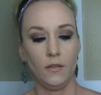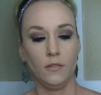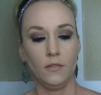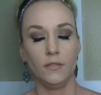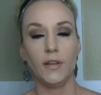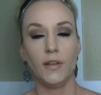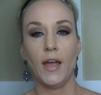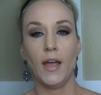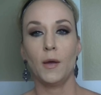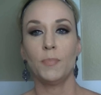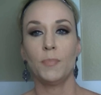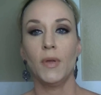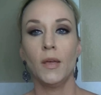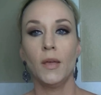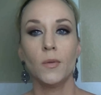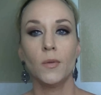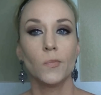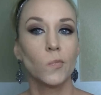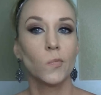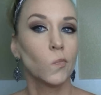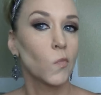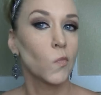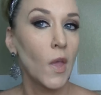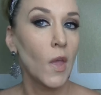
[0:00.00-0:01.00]
Tap it.
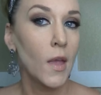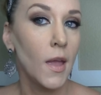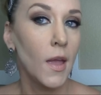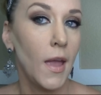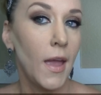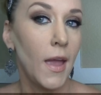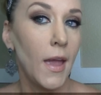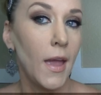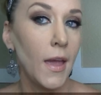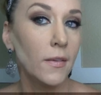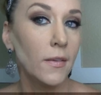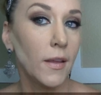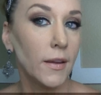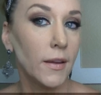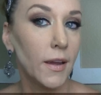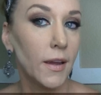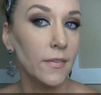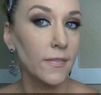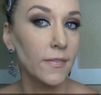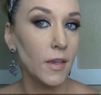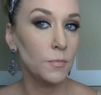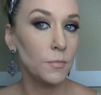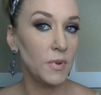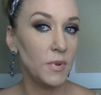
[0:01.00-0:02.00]
And like I
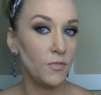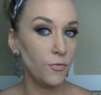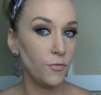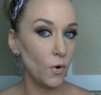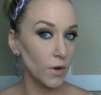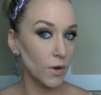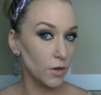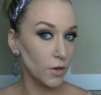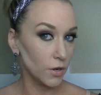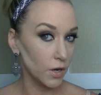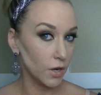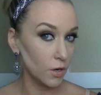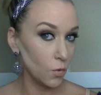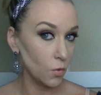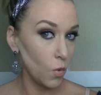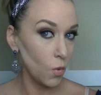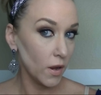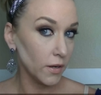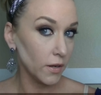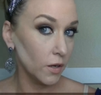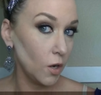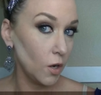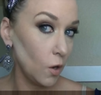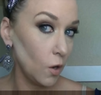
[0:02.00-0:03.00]
said before, you're going to want
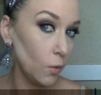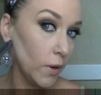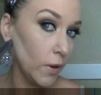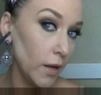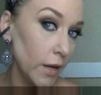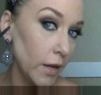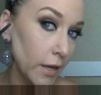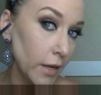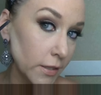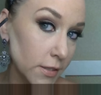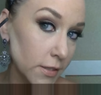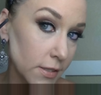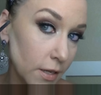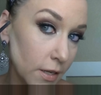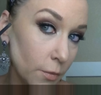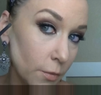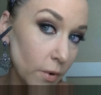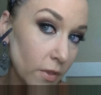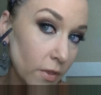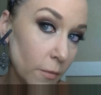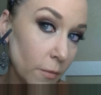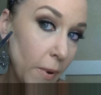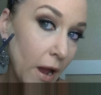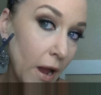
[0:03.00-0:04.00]
to go in, see where
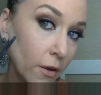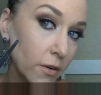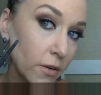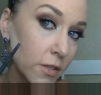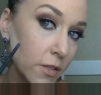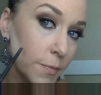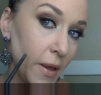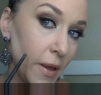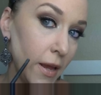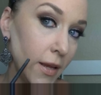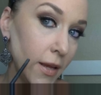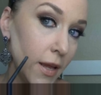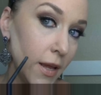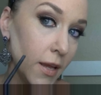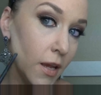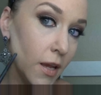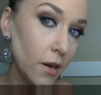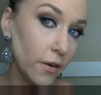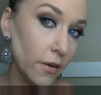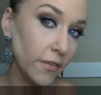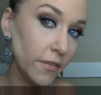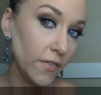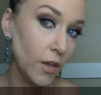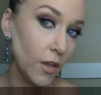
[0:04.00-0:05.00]
the powder's baking
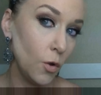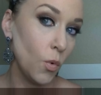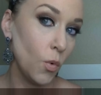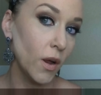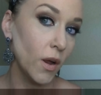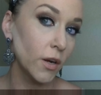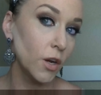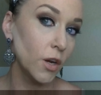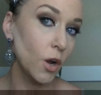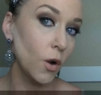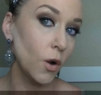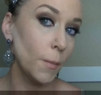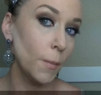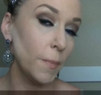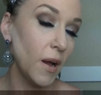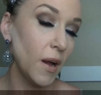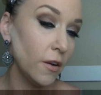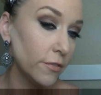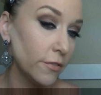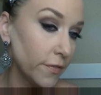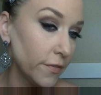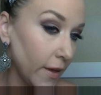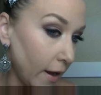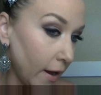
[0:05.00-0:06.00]
here, so you want to go
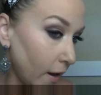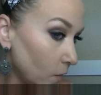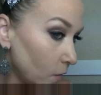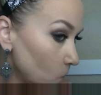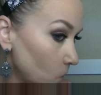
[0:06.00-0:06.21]
above that.